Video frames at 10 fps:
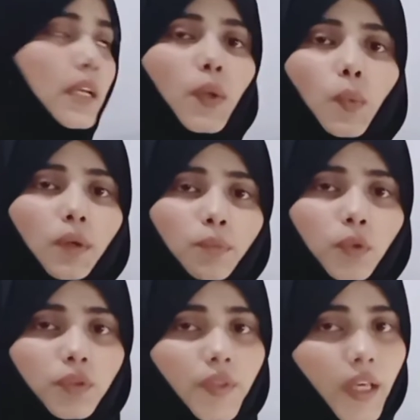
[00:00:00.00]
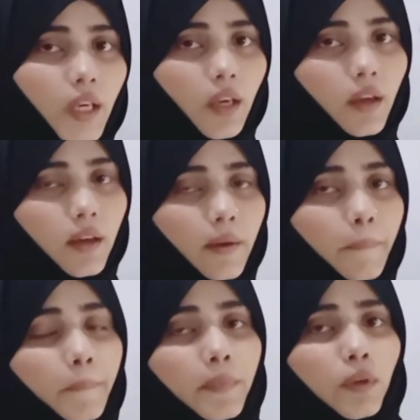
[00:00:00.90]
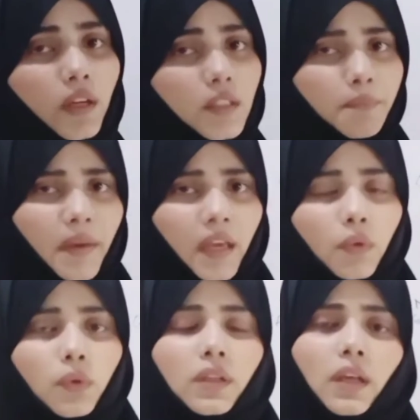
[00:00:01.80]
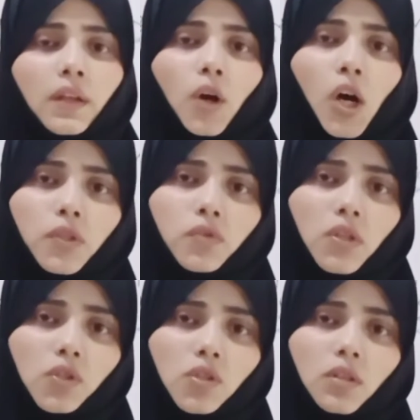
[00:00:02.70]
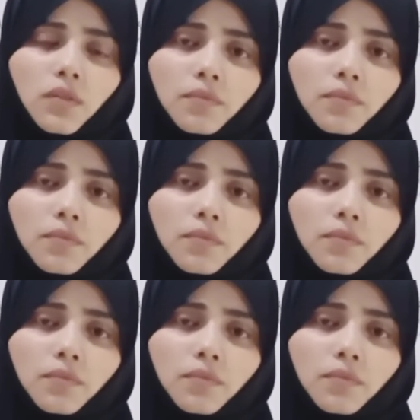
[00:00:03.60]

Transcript: you one more thing. Look at the penguin and ostrich.